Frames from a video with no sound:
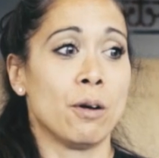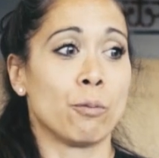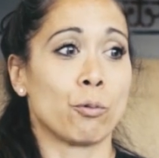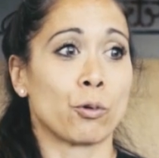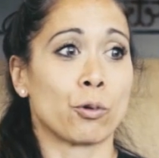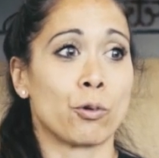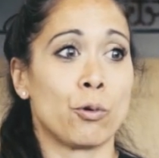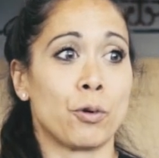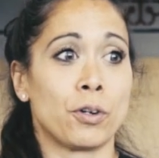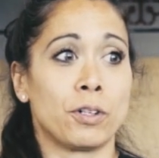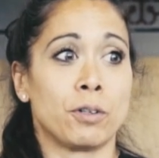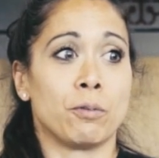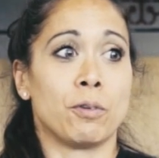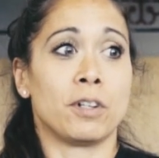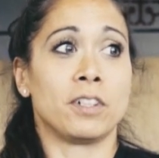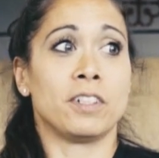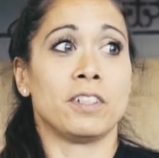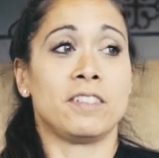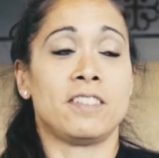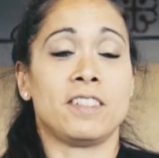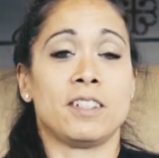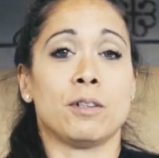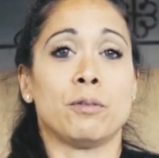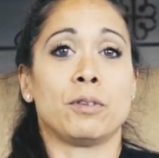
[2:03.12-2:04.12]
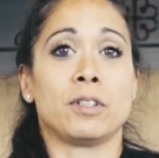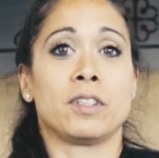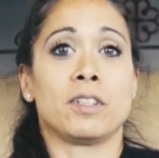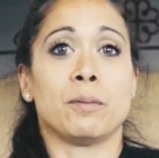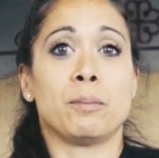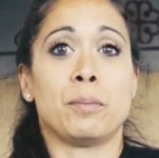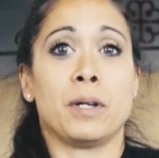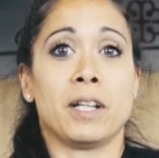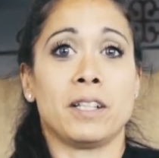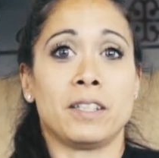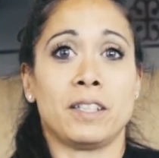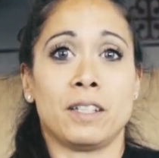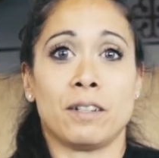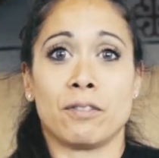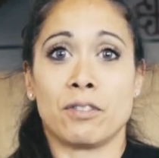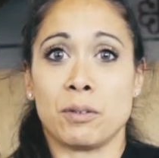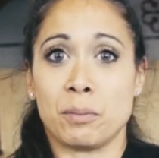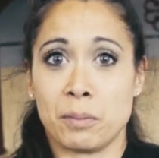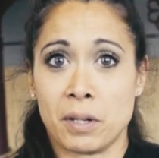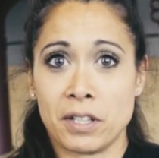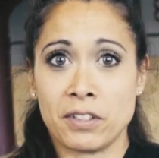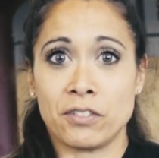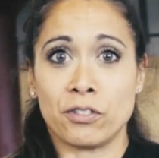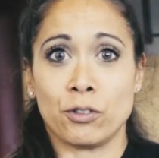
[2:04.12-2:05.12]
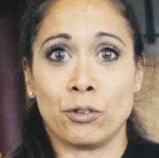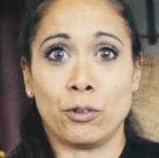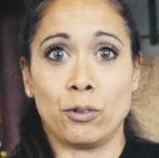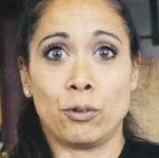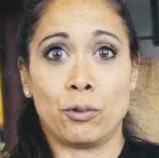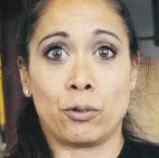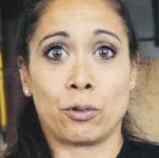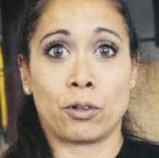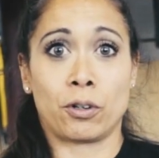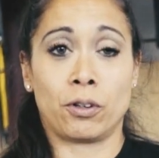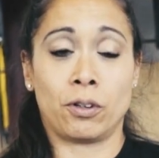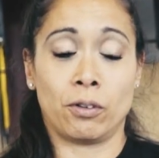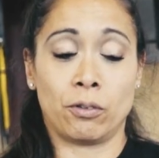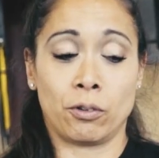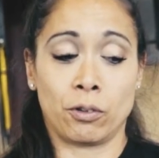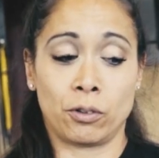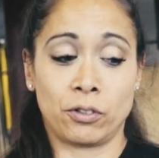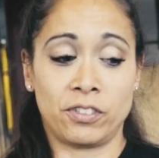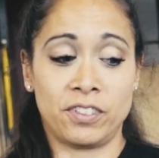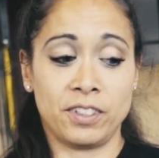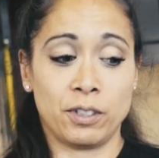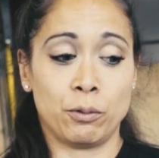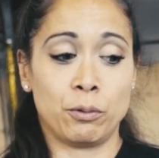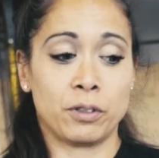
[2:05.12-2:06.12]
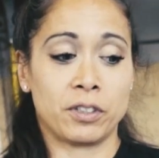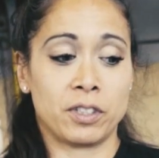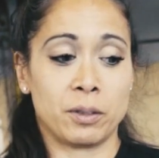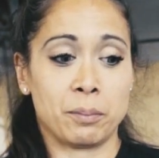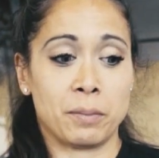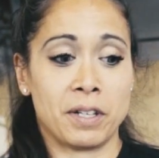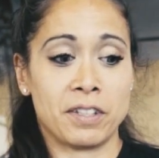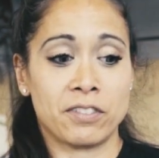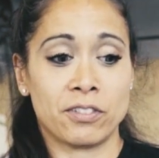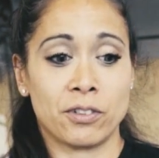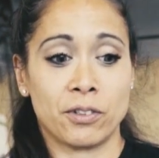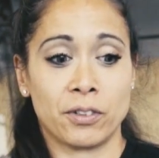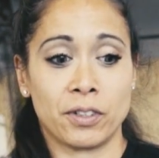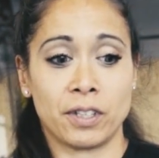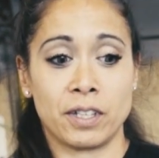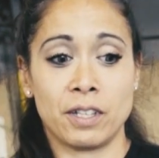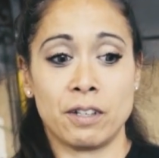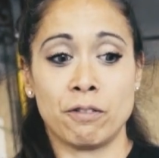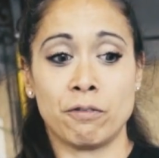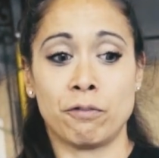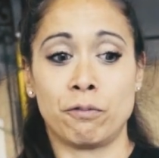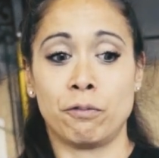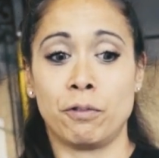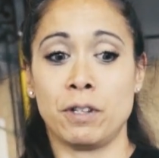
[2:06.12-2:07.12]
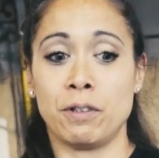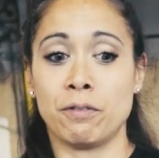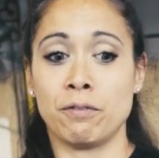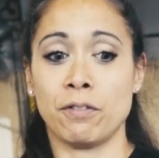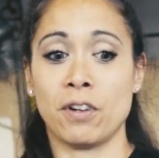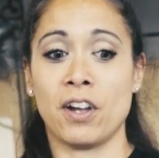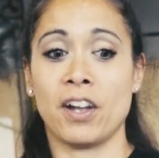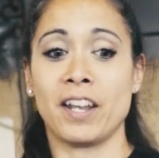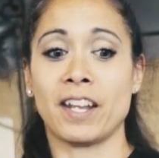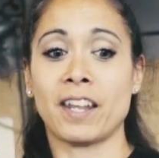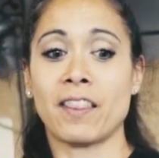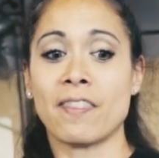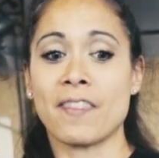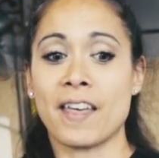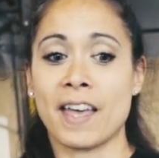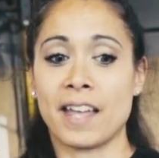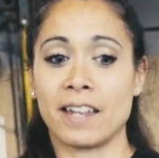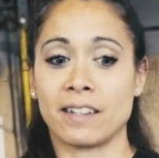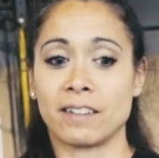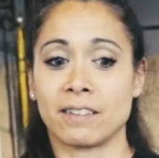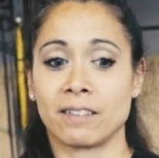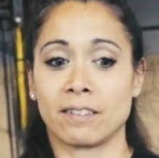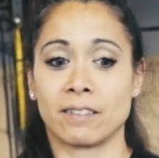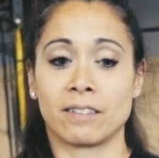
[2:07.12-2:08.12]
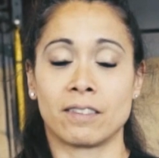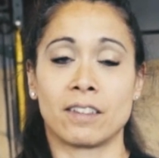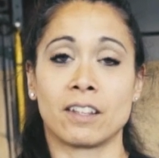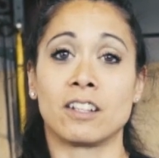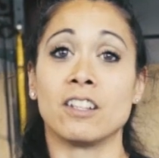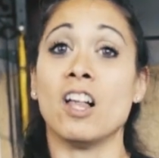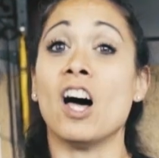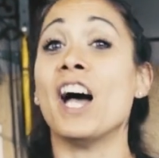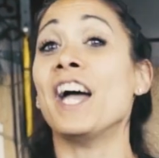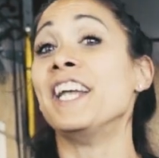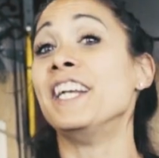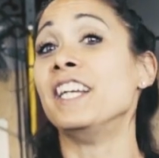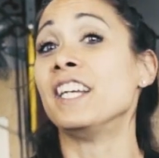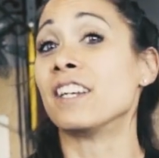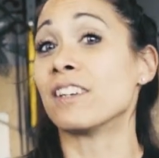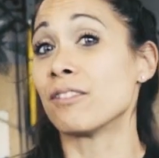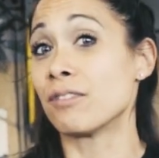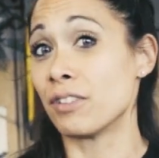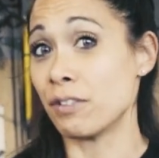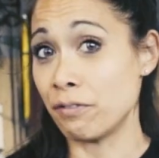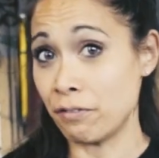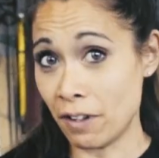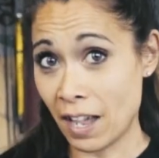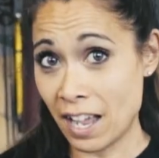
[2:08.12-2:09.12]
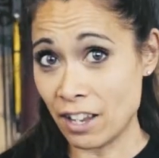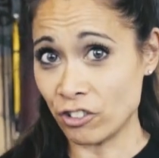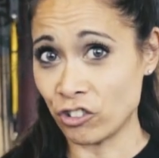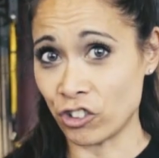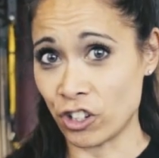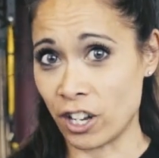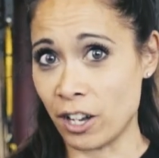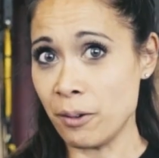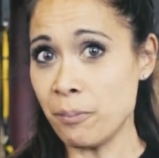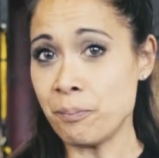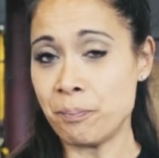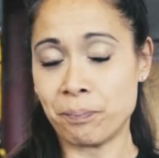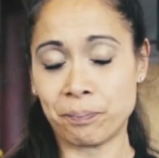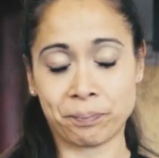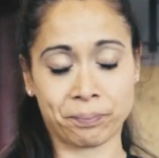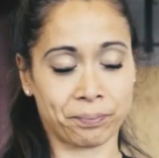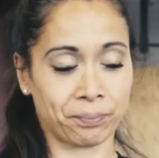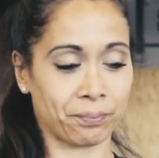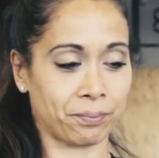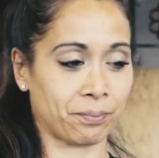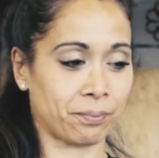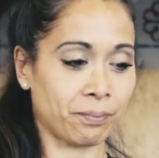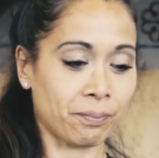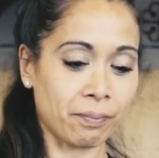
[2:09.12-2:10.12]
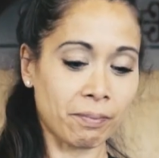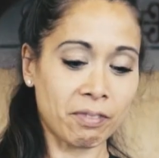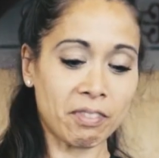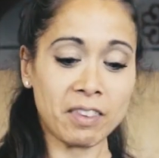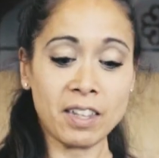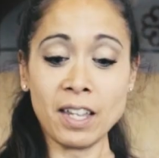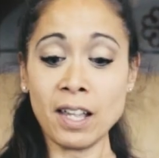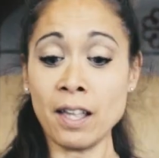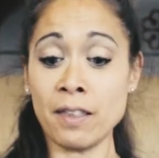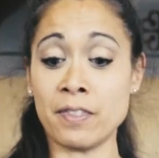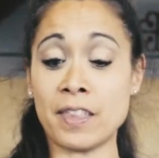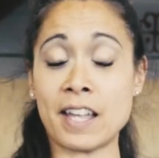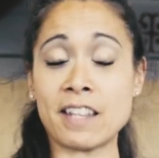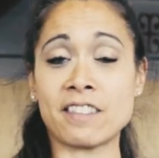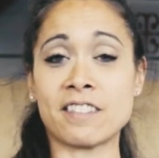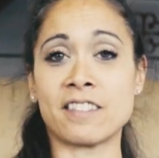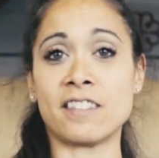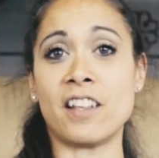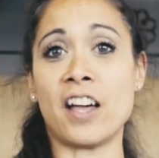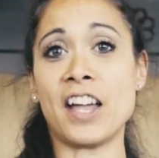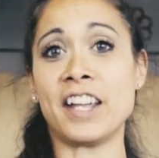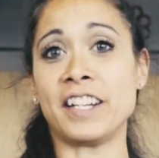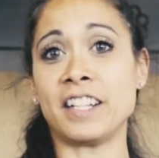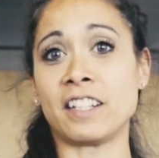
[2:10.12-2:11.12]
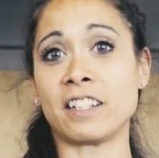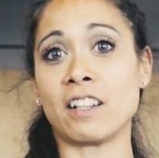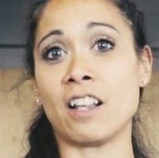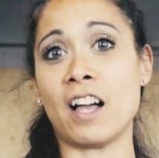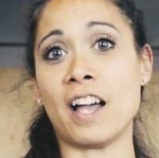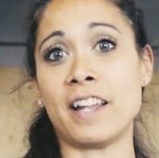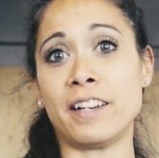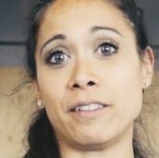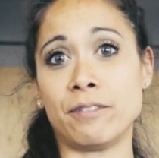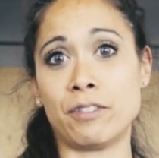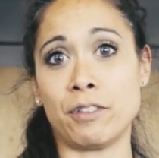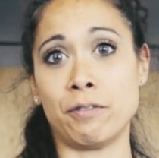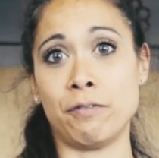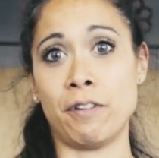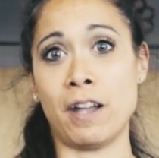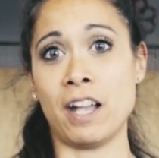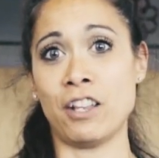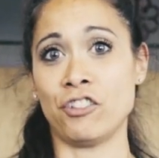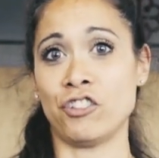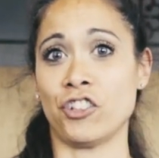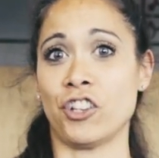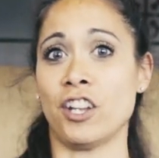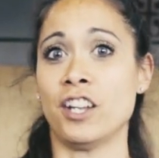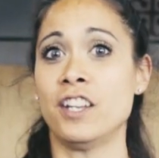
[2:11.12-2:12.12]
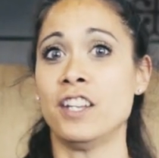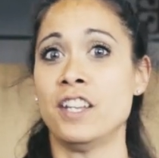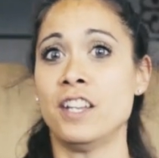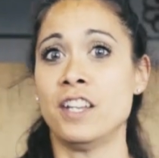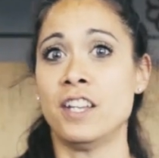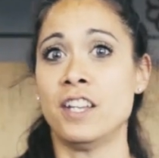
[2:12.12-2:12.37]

we're going to want to deal with the belly of the muscle or deal with the muscle if we find that the gliding of the fascia, that slide and glide of the fascia,